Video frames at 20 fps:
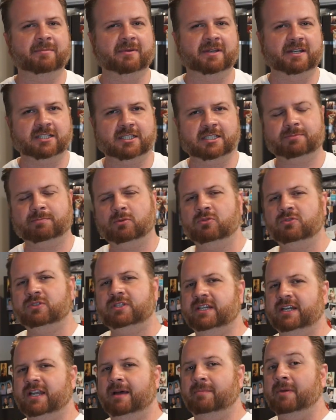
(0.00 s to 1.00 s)
going to spruce
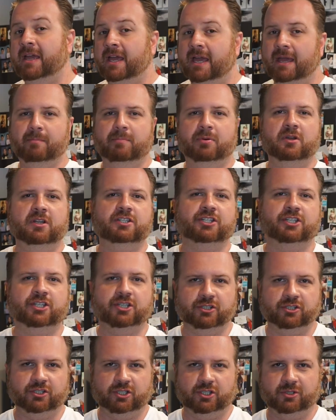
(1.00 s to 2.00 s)
it up and put it to
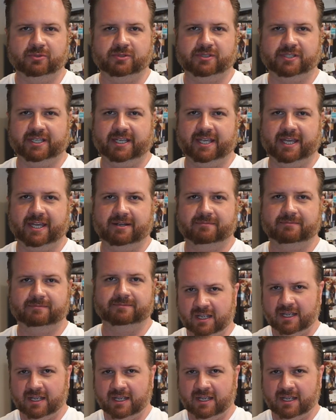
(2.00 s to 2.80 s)
good use again.